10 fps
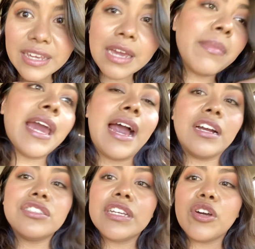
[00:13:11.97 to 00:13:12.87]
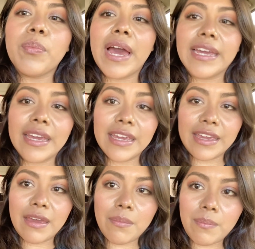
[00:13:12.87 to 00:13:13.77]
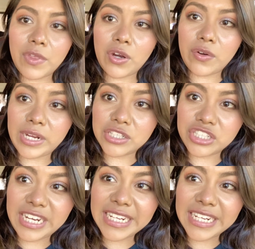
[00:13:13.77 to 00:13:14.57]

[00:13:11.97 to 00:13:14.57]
I may actually go back and get the correct shade